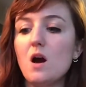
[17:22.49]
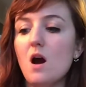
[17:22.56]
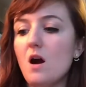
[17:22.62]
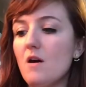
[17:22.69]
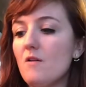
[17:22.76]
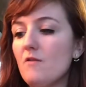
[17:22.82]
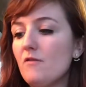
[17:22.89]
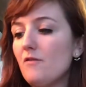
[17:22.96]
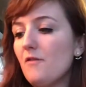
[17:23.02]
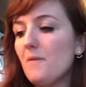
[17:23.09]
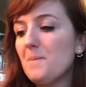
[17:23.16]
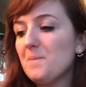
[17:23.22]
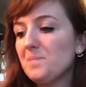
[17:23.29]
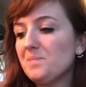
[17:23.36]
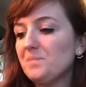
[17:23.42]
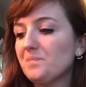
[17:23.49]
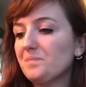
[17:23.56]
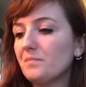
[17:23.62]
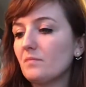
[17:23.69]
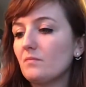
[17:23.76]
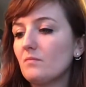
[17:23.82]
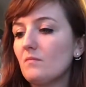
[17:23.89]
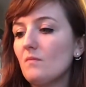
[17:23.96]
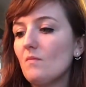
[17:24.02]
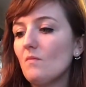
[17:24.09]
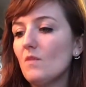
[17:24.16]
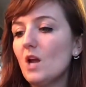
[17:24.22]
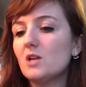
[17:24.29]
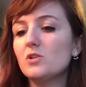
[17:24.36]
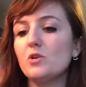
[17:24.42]
of
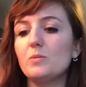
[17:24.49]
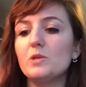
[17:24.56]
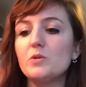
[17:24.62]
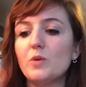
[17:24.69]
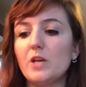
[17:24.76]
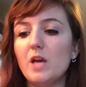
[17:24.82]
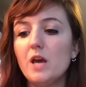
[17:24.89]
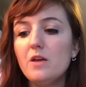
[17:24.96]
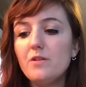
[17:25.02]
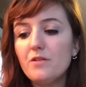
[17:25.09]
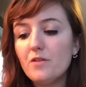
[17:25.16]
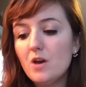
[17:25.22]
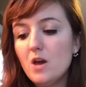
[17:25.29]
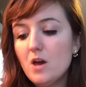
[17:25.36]
October 28th.